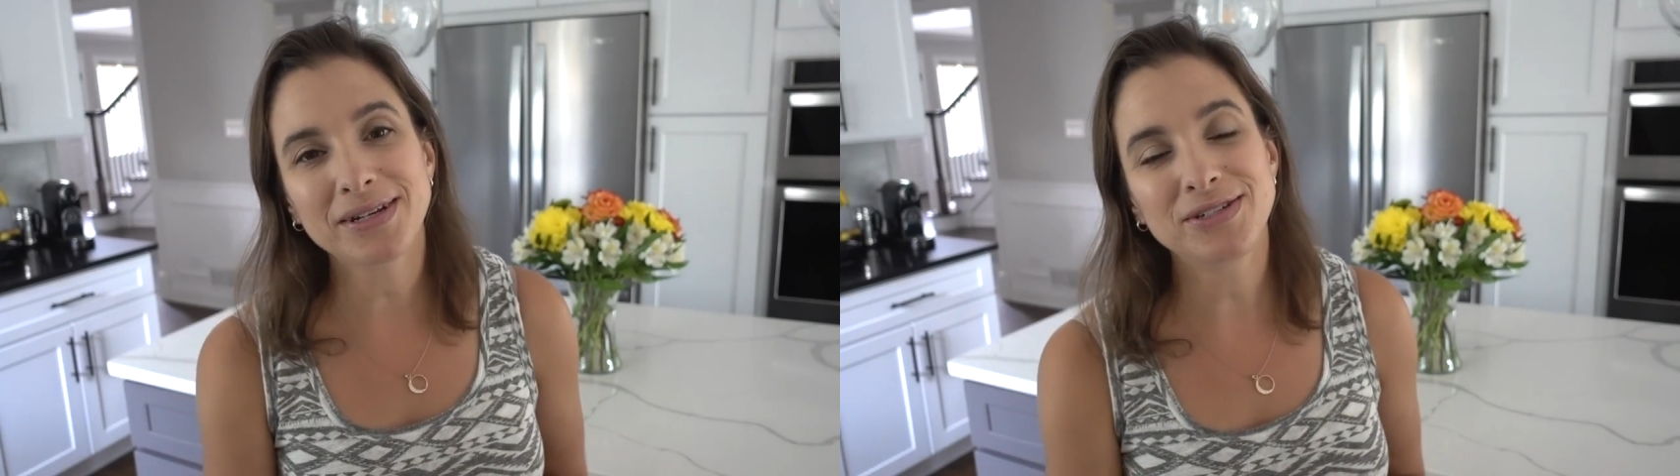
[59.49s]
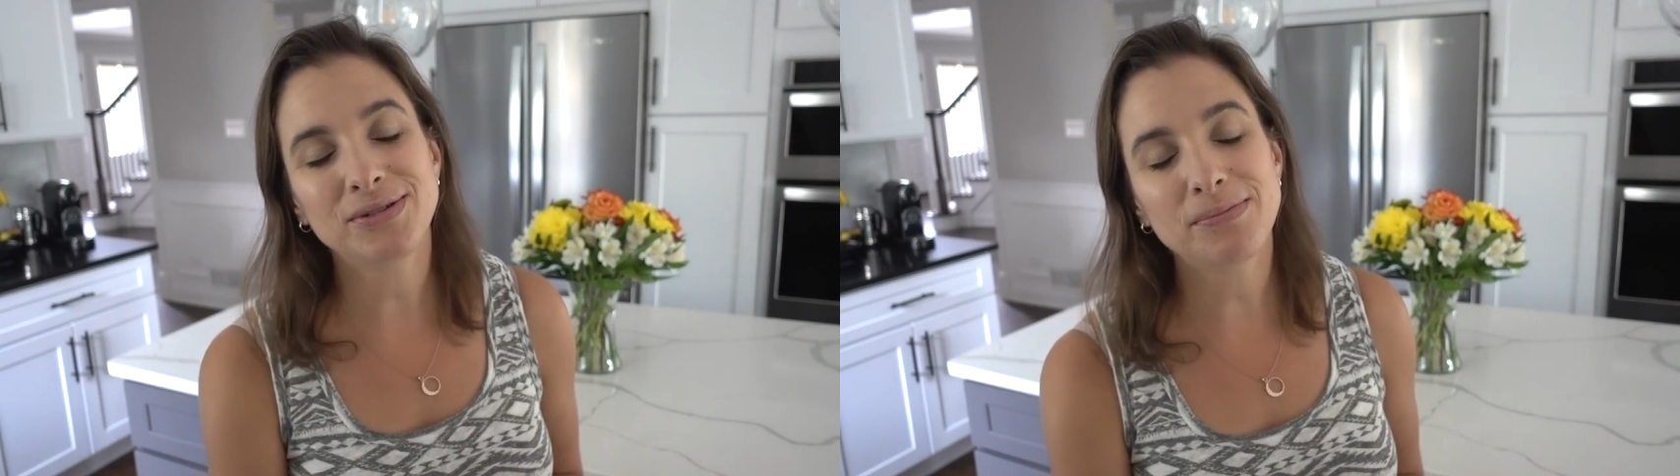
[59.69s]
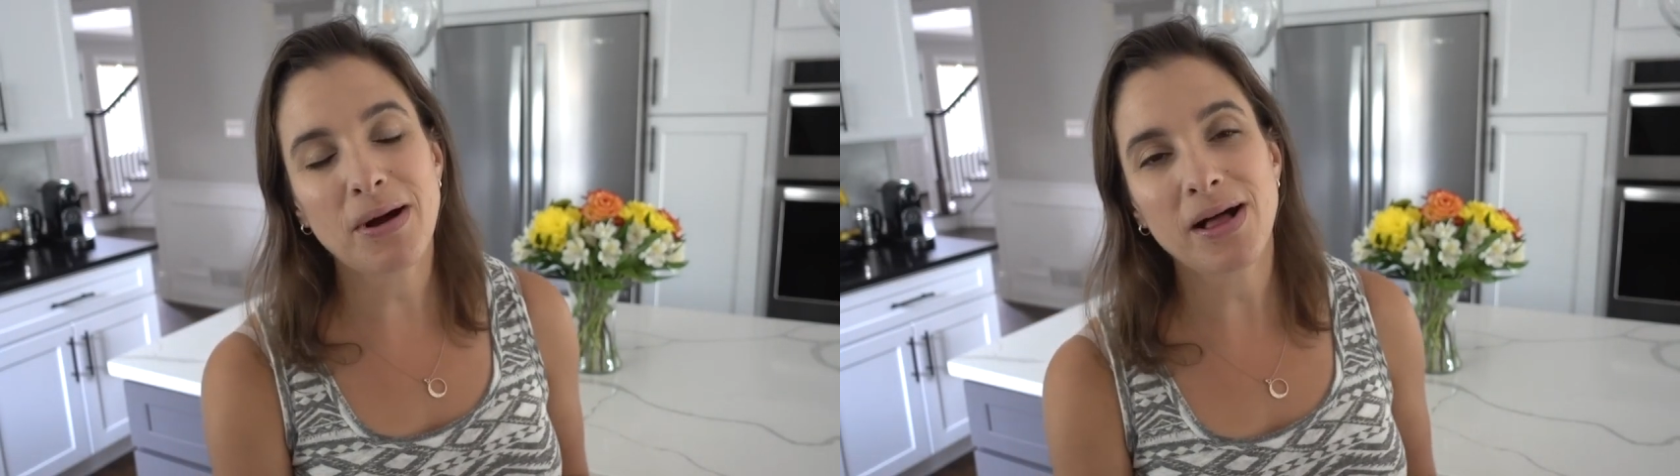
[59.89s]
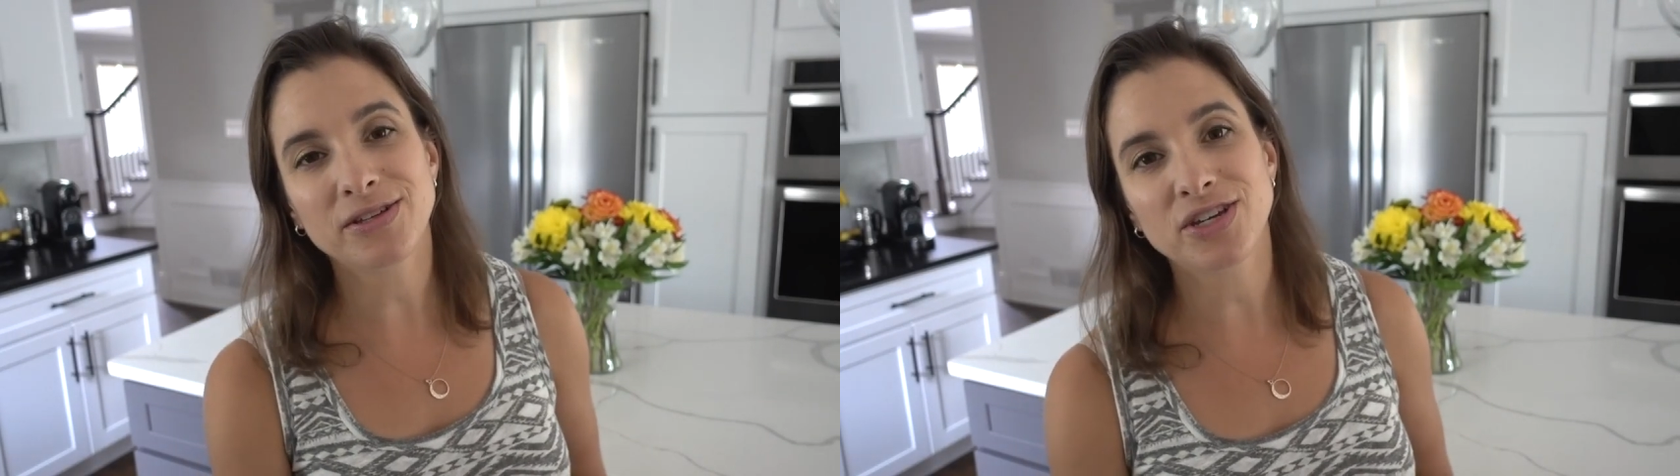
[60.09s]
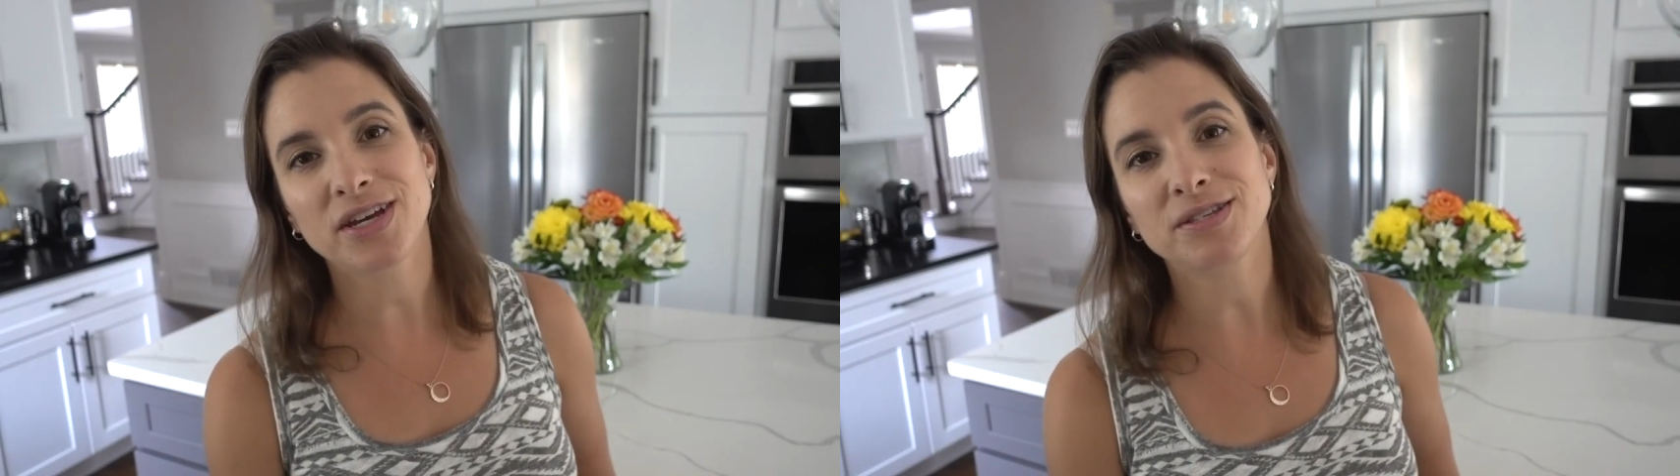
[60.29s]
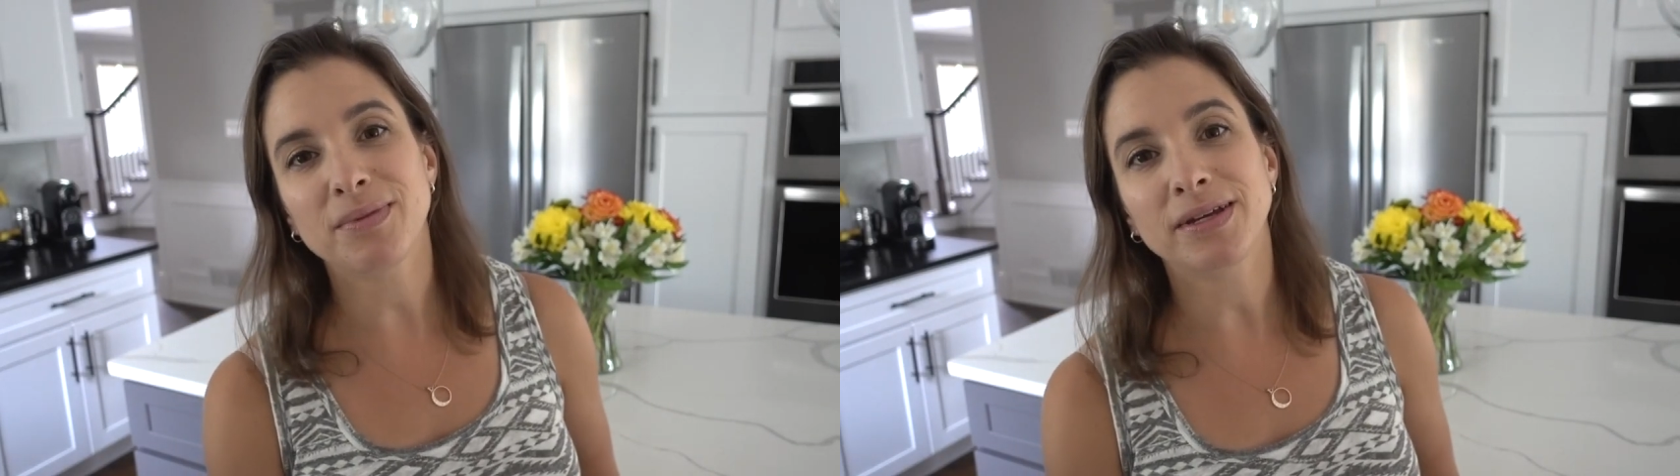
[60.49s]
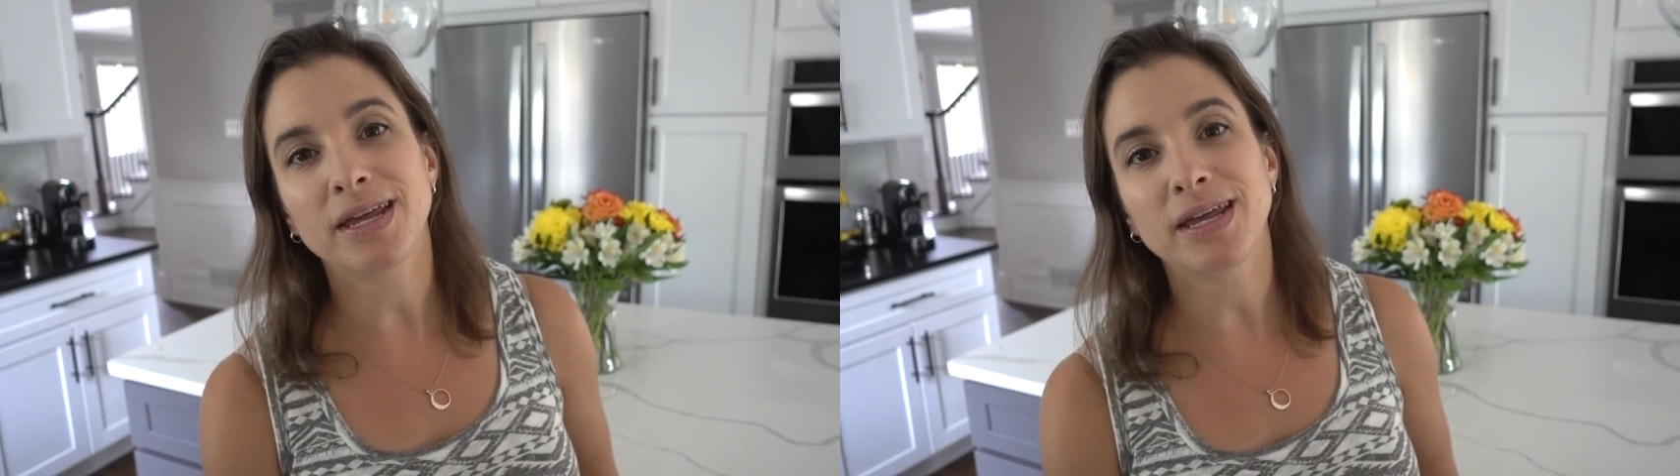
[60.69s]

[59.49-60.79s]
I do apologize. My